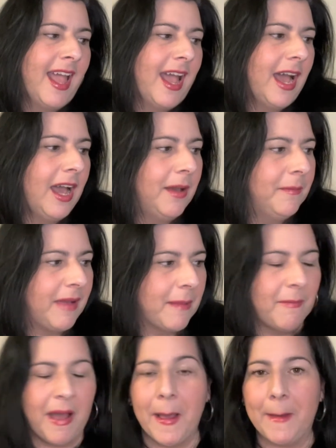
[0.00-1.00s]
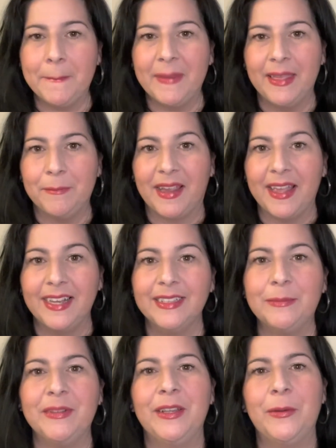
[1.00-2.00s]
my mom and my
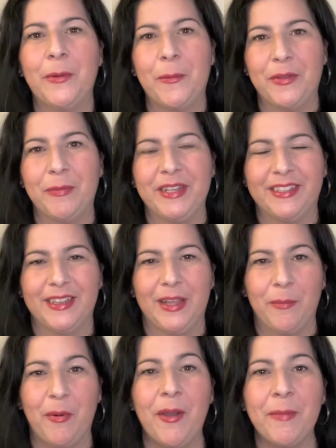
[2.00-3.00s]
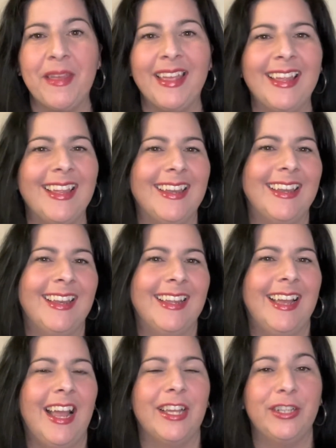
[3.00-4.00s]
husband went with me to the appointment, and
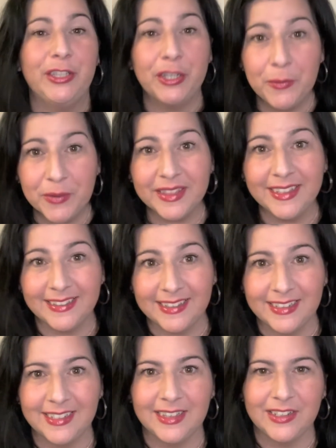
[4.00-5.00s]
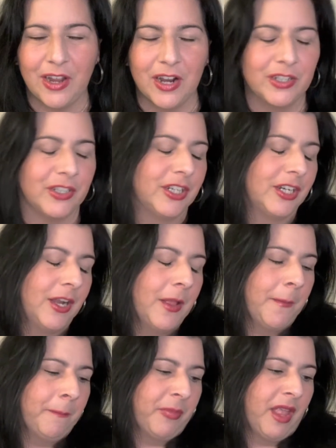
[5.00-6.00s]
I jokingly said to the doctor,
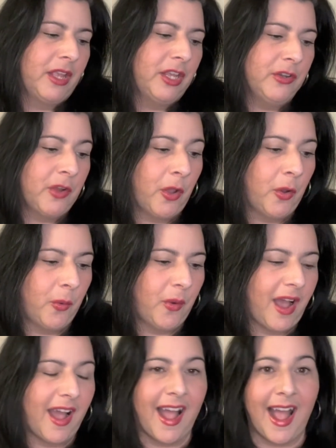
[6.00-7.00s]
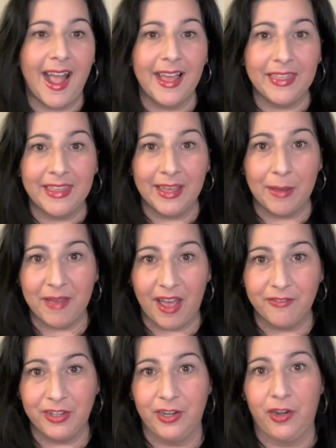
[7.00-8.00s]
you know, I think I'm
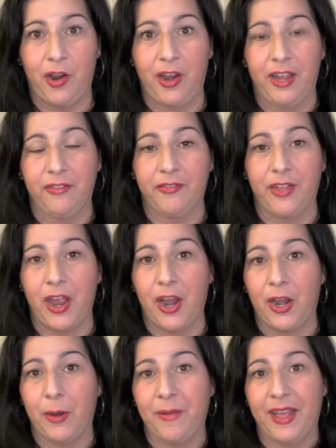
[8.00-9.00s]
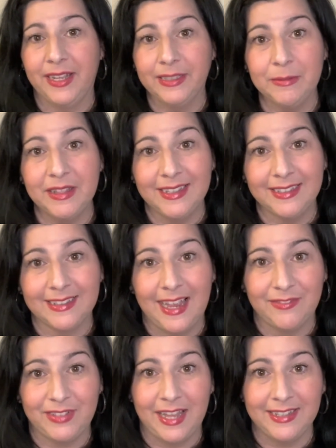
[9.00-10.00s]
having an RA flare. My husband thinks
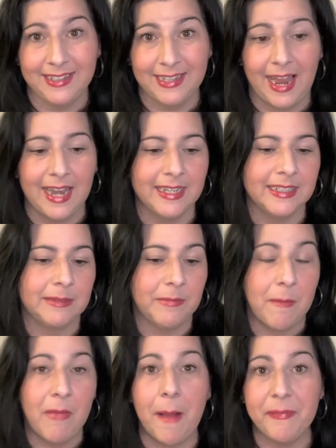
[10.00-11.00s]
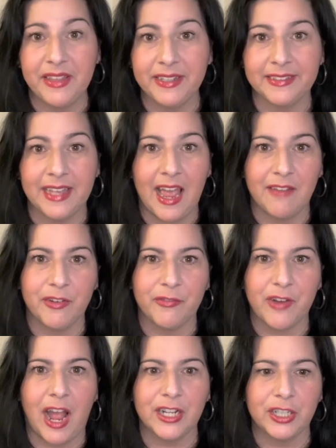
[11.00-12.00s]
I have tendinitis. My mom thinks I have a
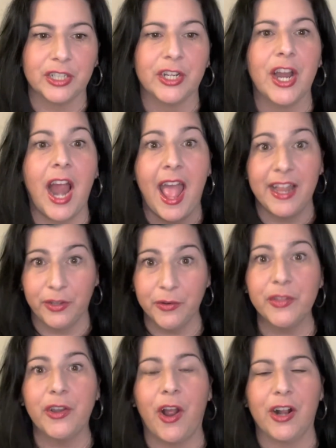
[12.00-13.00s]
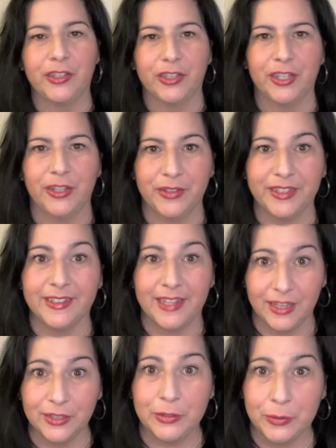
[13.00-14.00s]
fracture, and you're the doctor and you get to
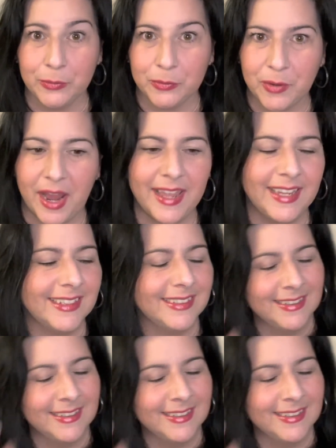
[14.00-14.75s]
tell us who's right.